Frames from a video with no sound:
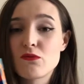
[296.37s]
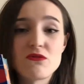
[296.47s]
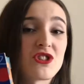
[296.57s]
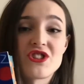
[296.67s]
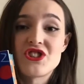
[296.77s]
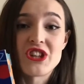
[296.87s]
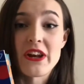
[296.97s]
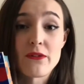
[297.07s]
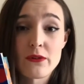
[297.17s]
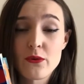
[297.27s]
just
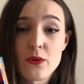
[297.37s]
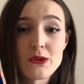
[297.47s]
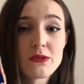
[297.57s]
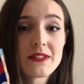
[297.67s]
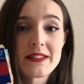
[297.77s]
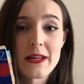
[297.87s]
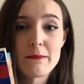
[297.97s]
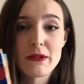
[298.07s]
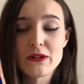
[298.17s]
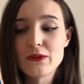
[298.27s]
general quotes, and
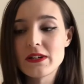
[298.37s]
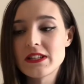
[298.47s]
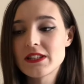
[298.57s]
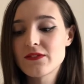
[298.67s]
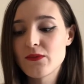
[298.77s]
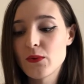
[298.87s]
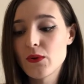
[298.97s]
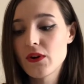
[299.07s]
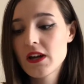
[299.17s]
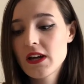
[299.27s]
blue is for